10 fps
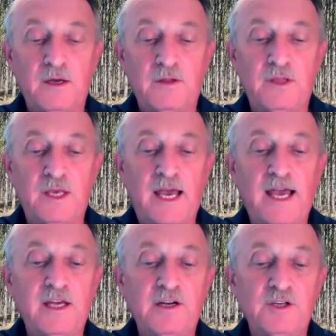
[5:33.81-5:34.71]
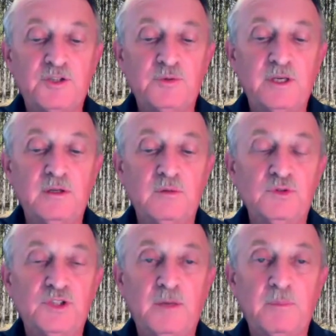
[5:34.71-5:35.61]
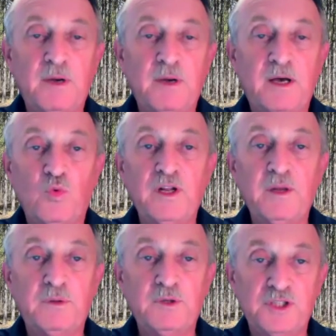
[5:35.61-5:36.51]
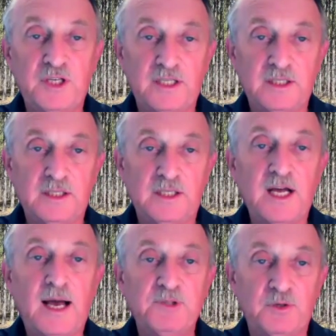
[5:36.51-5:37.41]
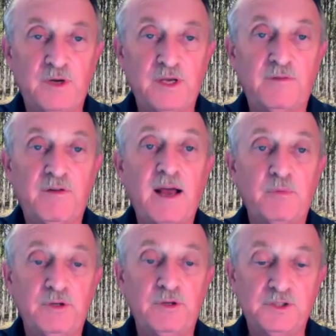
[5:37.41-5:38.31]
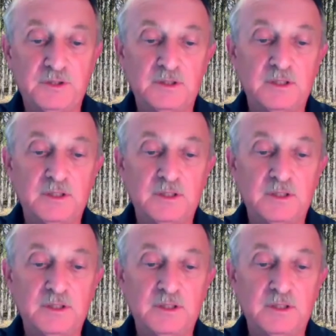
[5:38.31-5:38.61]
the ag industry was at about a 20% adoption rate of hybrids.